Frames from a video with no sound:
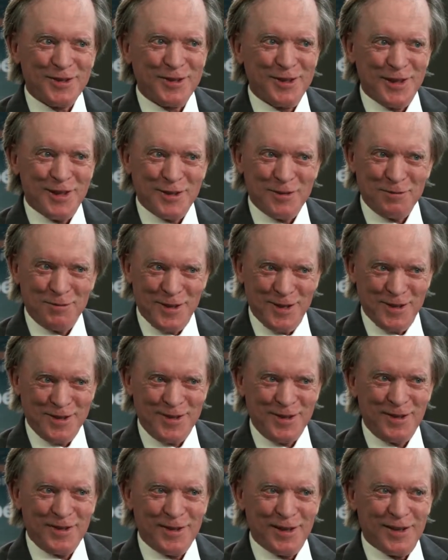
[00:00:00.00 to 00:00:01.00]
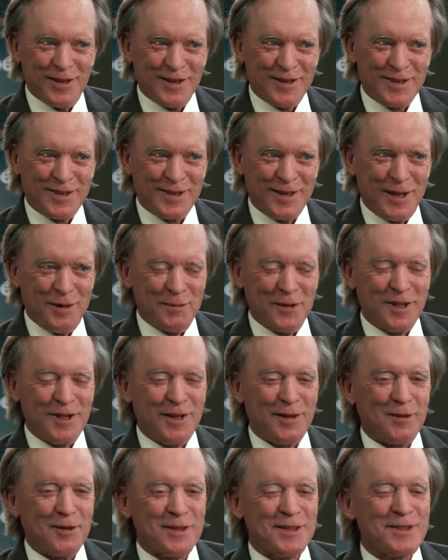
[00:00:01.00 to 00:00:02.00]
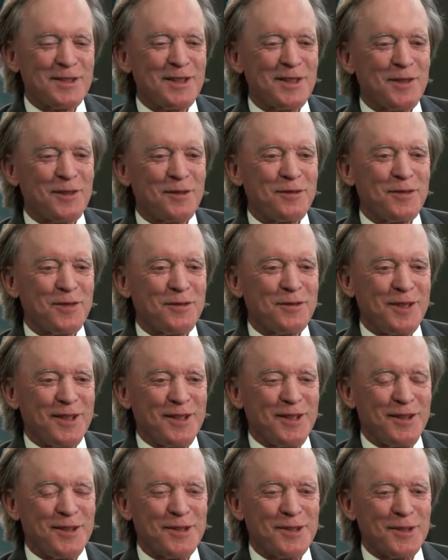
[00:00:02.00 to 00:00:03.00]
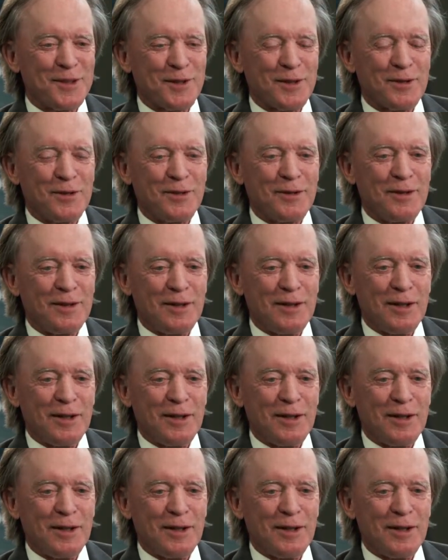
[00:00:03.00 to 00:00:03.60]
Let's be serious. I mean, that was 10 or 15 years ago.